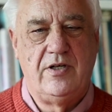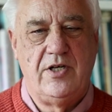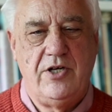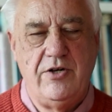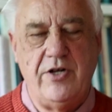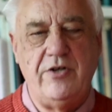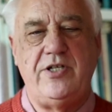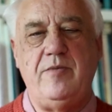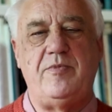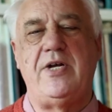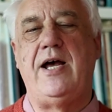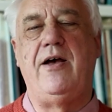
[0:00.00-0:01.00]
you know
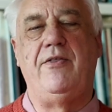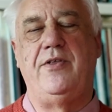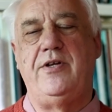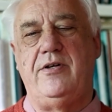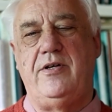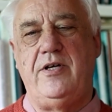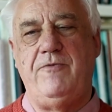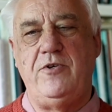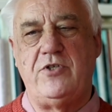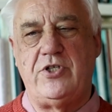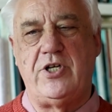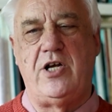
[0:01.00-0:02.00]
deep down that if you
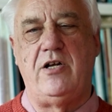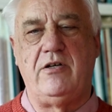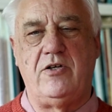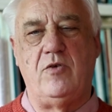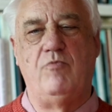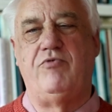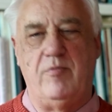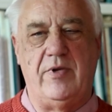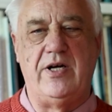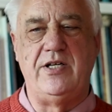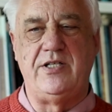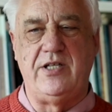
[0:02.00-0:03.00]
start
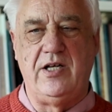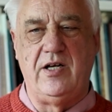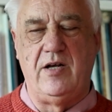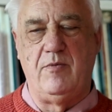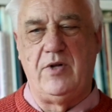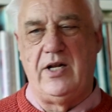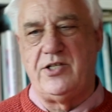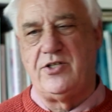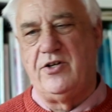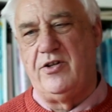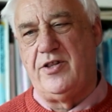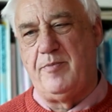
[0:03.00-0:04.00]
compromising, well, that's
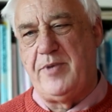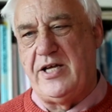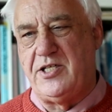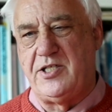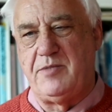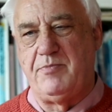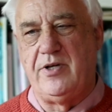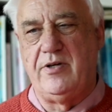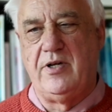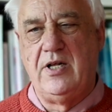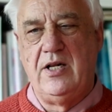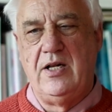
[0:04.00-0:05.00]
not the best, but